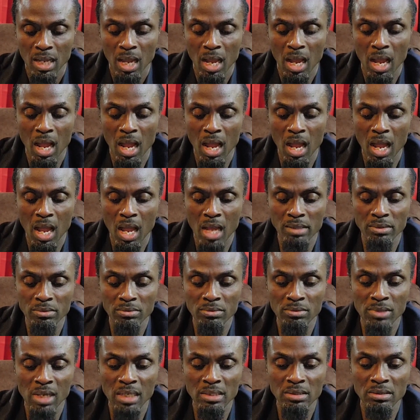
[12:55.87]
uh,
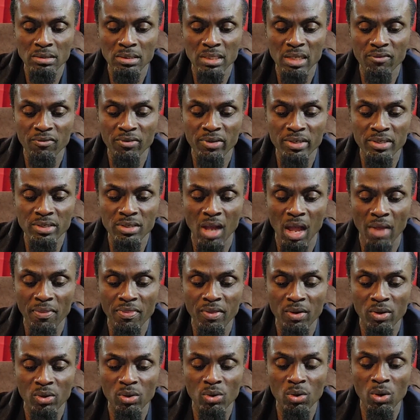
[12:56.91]
and not giving God
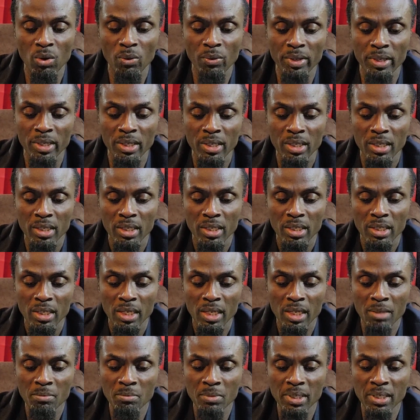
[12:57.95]
the glory.
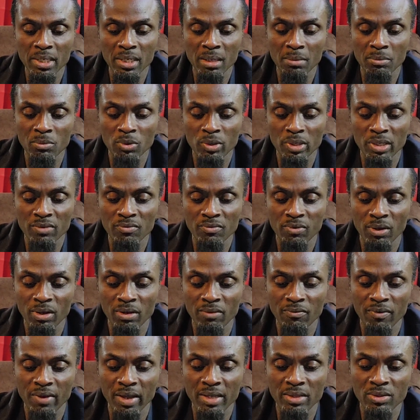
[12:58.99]
Amen. I'm looking for the
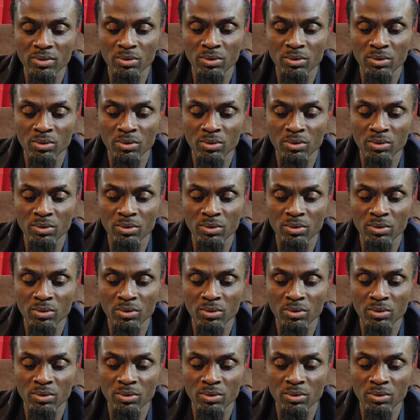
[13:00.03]
five